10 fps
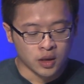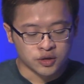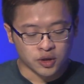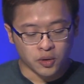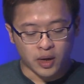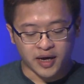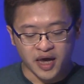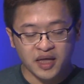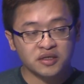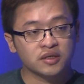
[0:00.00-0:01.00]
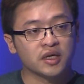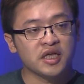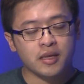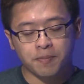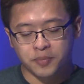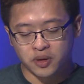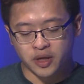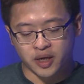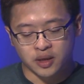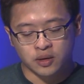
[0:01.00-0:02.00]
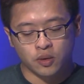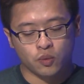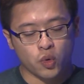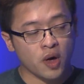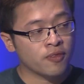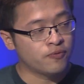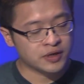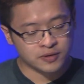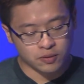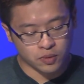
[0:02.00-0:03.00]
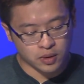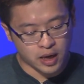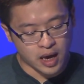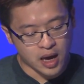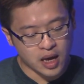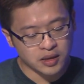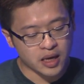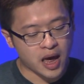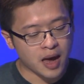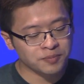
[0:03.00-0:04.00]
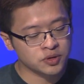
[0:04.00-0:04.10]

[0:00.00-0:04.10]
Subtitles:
So again, in-app building works with any apps